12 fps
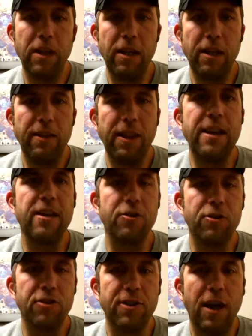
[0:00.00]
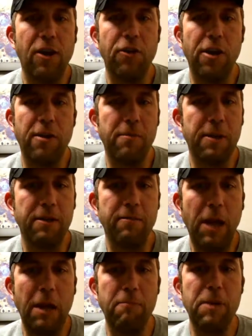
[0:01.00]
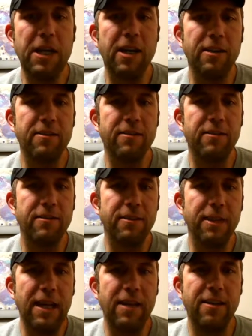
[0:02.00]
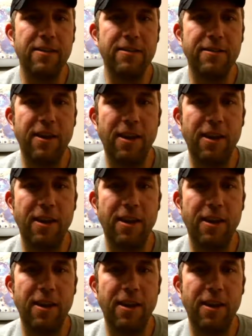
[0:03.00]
then he'll sell them. And because his